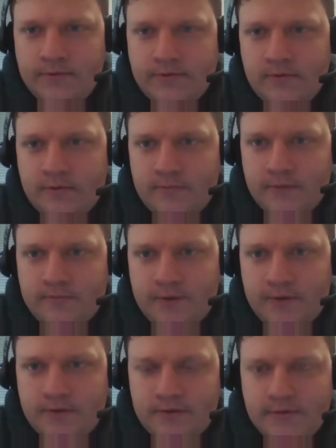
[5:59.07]

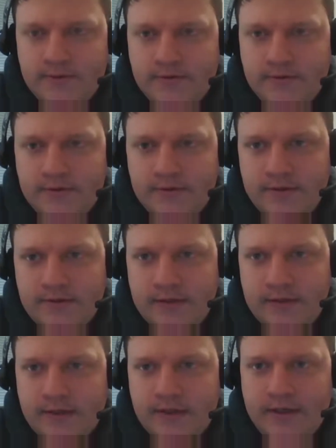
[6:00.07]
corporate partners that use it
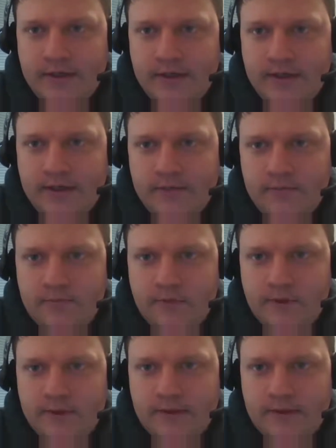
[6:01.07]
as well. And what it